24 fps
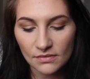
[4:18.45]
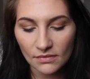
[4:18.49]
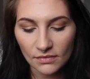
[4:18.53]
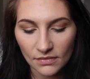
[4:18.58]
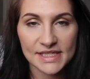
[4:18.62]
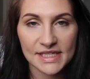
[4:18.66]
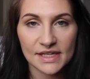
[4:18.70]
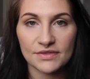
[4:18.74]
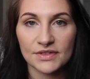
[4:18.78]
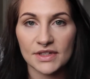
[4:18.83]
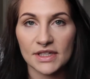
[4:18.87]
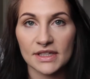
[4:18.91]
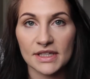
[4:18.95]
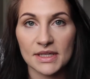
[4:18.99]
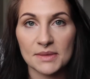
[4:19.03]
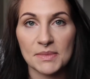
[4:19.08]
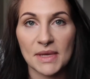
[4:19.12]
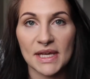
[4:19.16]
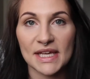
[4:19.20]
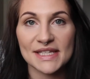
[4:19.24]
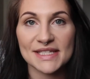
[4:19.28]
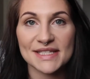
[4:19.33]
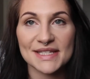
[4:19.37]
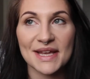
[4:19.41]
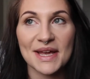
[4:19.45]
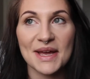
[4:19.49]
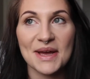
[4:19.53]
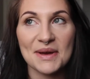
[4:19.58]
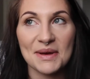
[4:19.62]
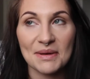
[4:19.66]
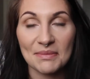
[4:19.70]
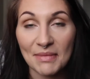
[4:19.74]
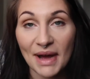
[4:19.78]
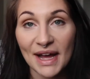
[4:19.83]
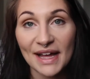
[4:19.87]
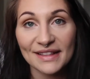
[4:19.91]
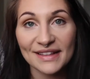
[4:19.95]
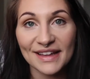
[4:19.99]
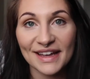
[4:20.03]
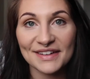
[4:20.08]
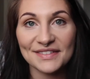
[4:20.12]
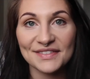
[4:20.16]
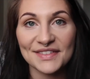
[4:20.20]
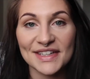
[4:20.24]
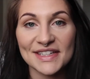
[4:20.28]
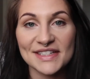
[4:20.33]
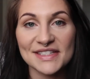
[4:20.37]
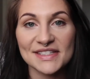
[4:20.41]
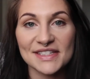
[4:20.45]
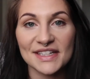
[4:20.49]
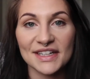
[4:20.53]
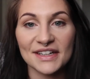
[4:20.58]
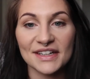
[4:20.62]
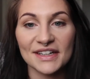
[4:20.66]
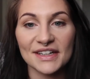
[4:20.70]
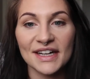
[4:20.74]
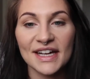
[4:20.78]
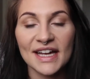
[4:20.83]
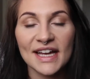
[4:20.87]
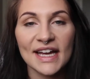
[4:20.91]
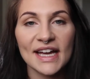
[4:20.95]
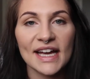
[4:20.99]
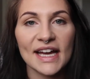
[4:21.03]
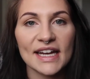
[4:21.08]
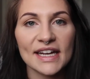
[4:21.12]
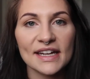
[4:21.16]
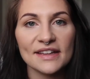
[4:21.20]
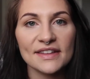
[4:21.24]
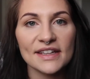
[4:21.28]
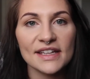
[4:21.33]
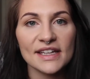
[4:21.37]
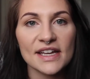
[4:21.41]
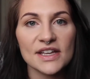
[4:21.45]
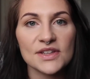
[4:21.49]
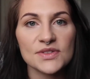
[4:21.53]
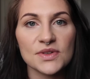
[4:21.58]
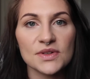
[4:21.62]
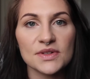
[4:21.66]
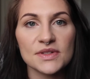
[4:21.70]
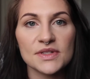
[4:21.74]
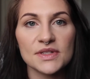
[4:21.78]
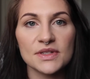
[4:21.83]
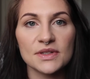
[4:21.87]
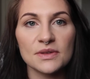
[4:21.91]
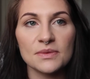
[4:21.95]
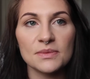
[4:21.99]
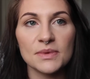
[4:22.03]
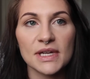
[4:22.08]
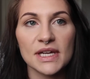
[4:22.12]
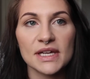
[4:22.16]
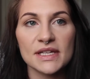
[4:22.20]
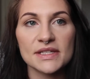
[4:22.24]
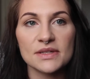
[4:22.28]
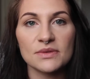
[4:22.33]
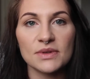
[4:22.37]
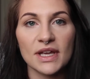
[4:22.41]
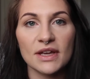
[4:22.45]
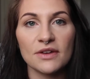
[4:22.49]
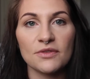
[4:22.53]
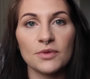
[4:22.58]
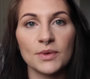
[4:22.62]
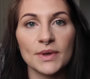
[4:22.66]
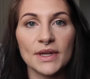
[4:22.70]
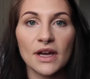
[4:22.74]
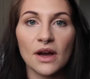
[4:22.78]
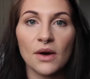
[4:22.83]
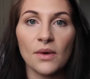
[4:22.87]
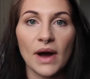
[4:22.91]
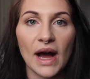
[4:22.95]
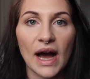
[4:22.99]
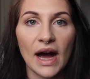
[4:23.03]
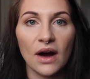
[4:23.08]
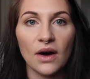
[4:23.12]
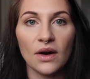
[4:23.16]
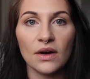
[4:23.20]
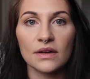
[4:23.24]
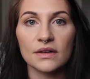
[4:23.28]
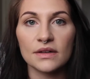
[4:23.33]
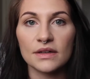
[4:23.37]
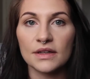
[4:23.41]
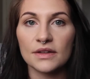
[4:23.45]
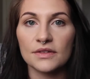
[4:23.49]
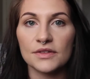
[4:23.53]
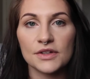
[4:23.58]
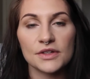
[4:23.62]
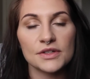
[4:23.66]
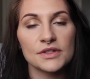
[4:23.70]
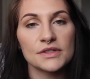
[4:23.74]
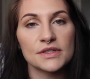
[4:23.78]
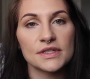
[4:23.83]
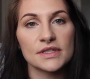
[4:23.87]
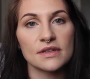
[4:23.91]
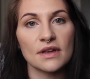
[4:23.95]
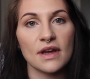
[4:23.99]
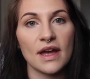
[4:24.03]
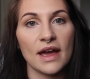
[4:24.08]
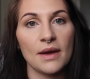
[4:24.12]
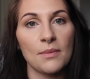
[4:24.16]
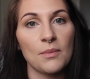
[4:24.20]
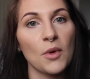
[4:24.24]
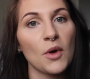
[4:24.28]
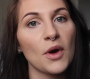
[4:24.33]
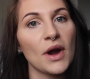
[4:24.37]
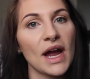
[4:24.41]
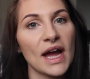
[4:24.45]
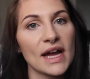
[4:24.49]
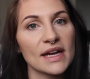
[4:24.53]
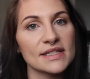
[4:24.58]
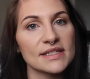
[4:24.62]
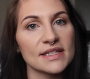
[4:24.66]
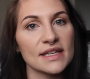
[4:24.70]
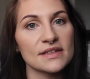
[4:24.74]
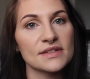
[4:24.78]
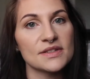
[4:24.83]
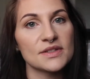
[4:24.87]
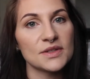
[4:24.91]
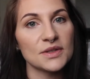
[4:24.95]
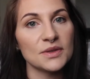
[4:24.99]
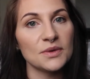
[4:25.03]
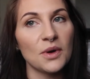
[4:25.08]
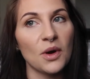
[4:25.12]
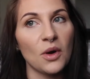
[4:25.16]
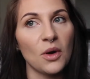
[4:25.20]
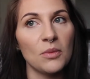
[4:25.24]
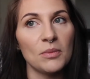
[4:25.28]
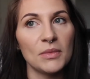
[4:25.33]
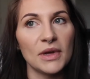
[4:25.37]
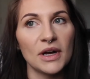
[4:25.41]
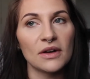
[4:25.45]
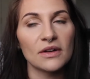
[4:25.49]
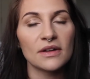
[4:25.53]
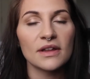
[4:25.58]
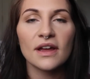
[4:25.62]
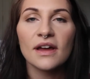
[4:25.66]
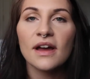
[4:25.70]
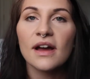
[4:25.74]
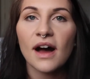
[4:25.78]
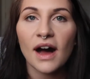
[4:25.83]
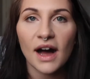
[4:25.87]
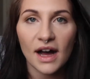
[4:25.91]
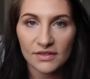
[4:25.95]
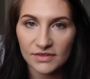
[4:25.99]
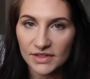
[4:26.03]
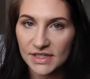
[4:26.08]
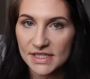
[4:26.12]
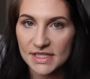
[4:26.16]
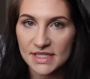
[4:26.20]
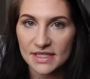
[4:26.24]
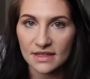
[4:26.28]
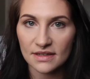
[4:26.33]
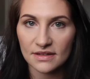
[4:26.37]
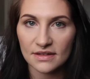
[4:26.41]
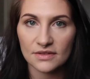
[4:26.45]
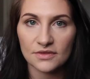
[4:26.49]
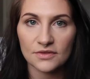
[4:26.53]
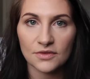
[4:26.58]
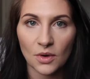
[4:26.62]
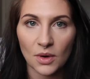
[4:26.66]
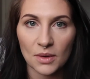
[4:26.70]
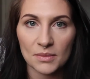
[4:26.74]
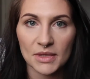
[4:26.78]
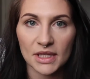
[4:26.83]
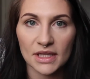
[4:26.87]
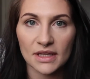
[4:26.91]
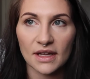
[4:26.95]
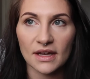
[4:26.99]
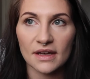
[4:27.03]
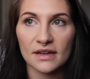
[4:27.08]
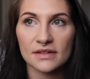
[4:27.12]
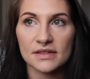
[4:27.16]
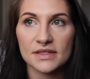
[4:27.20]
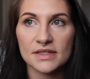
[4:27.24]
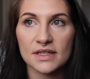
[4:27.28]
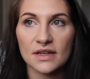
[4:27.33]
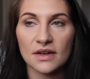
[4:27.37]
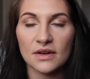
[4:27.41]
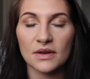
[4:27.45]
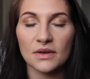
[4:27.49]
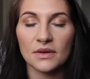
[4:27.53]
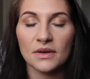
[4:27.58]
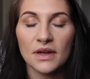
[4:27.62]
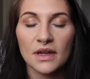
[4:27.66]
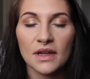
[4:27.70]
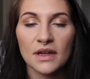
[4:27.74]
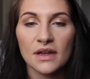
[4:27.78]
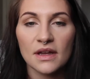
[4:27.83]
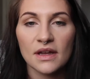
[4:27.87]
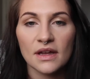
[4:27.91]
It definitely makes my life easier, and I think Ezra's too, because if we go out, there's more access to whole milk obviously than formula. So